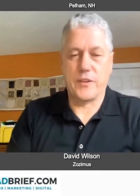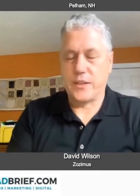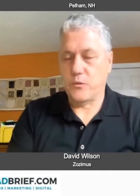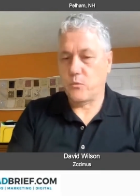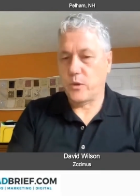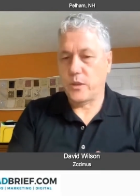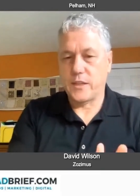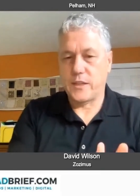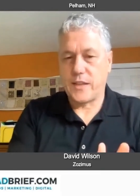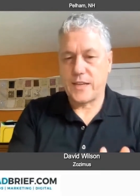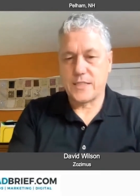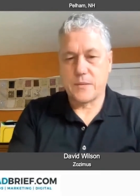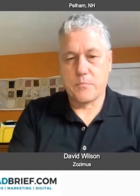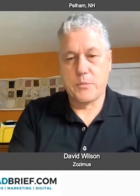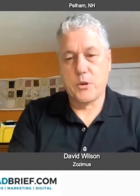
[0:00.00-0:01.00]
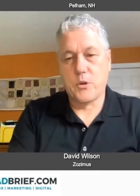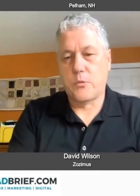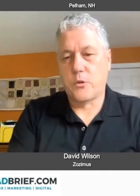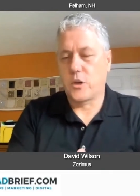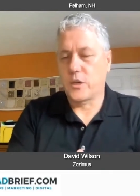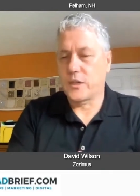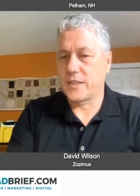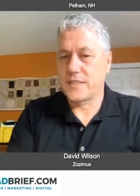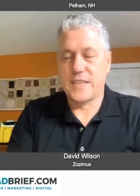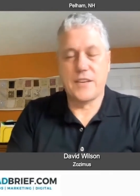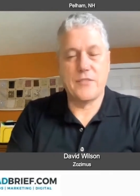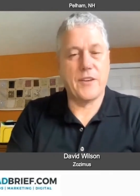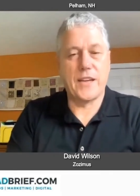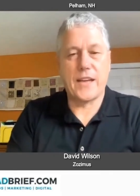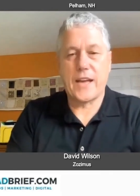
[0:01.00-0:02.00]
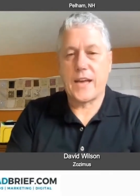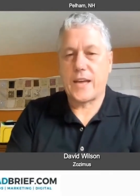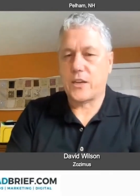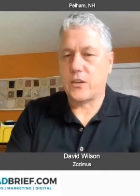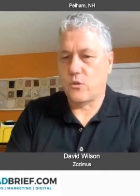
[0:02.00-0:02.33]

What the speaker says: and whether that's a billboard, a TV ad,